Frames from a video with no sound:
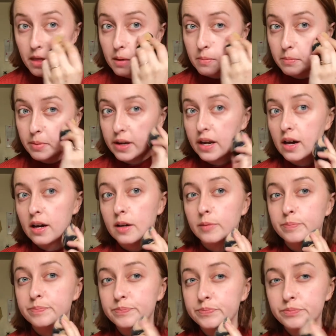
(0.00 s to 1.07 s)
But I
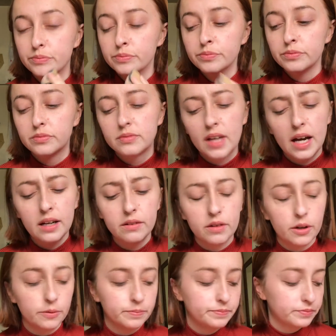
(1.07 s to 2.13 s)
don't
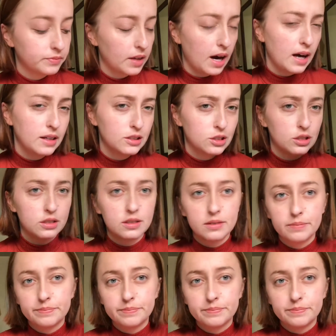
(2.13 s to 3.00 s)
know, I just